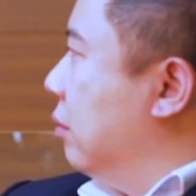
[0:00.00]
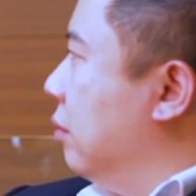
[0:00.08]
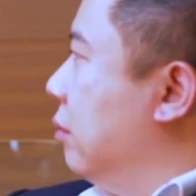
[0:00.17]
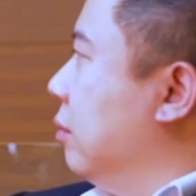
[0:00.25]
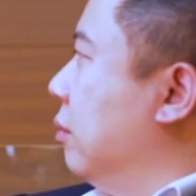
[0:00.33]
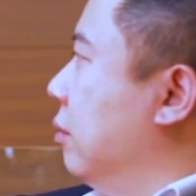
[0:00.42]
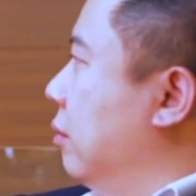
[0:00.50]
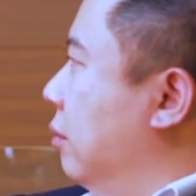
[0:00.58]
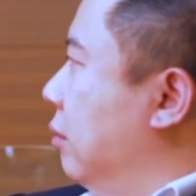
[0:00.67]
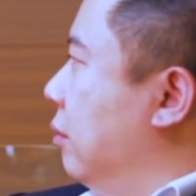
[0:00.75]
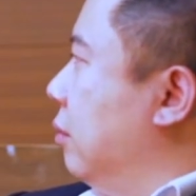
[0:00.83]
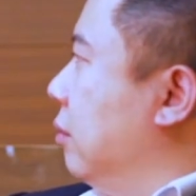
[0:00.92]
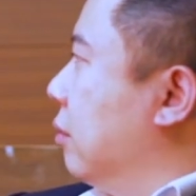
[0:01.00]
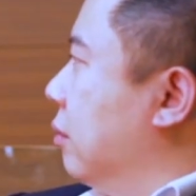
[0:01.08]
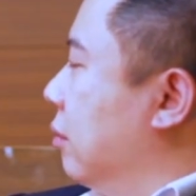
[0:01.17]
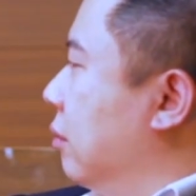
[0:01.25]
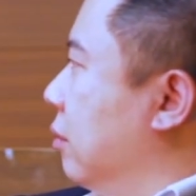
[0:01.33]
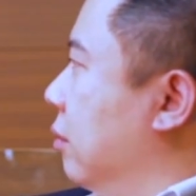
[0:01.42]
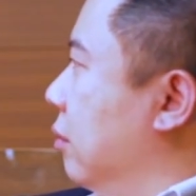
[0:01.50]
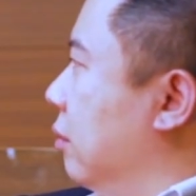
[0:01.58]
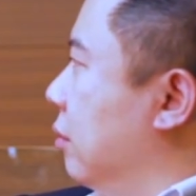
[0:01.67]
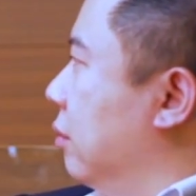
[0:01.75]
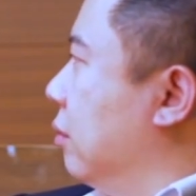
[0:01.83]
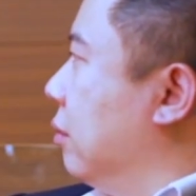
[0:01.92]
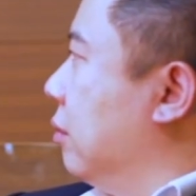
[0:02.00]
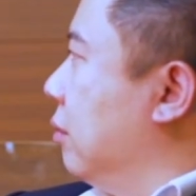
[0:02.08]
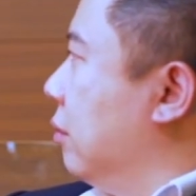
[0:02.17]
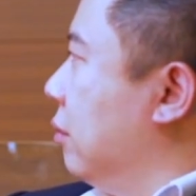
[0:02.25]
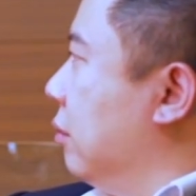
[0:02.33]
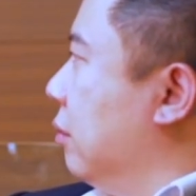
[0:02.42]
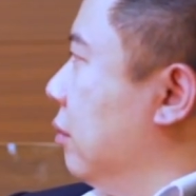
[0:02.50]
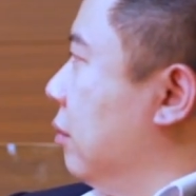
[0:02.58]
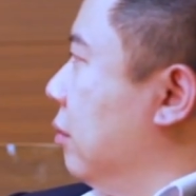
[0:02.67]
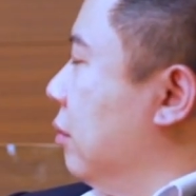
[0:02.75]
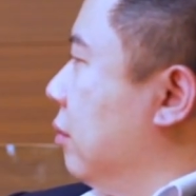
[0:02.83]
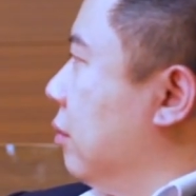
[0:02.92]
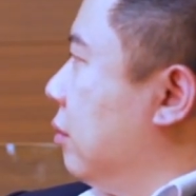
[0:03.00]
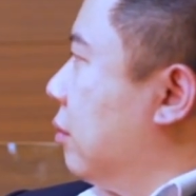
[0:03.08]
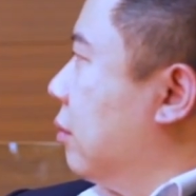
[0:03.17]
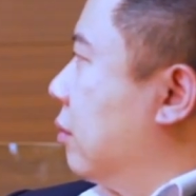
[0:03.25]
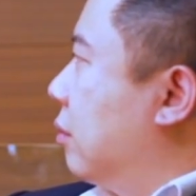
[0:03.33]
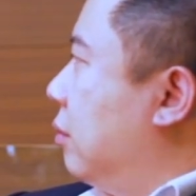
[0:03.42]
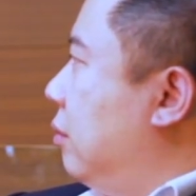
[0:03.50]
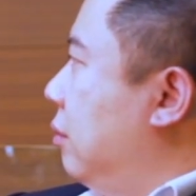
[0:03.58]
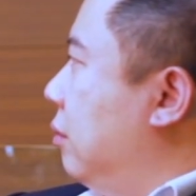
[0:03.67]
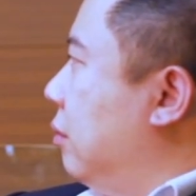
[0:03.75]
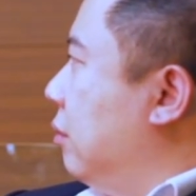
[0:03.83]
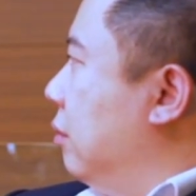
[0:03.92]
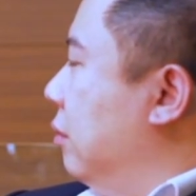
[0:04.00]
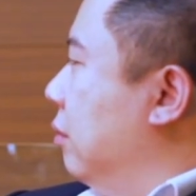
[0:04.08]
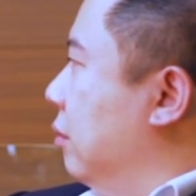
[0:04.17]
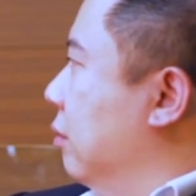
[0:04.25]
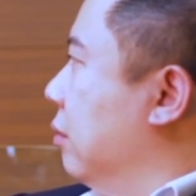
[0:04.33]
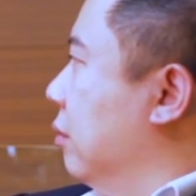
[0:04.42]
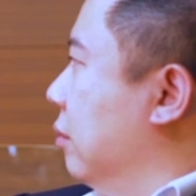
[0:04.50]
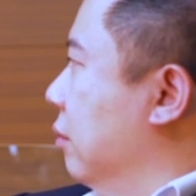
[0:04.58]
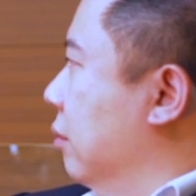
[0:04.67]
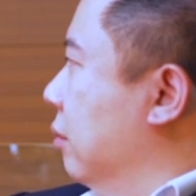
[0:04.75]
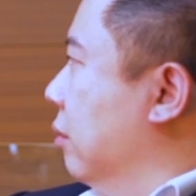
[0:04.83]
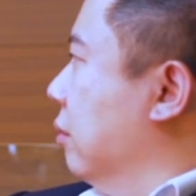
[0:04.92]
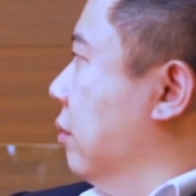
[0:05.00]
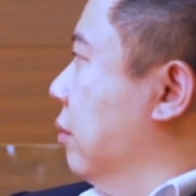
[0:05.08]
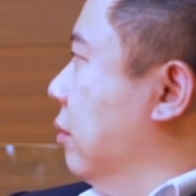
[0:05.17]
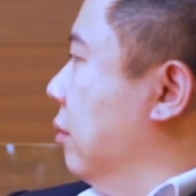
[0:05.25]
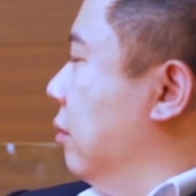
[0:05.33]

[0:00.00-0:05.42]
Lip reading: No words are spoken by the person on screen.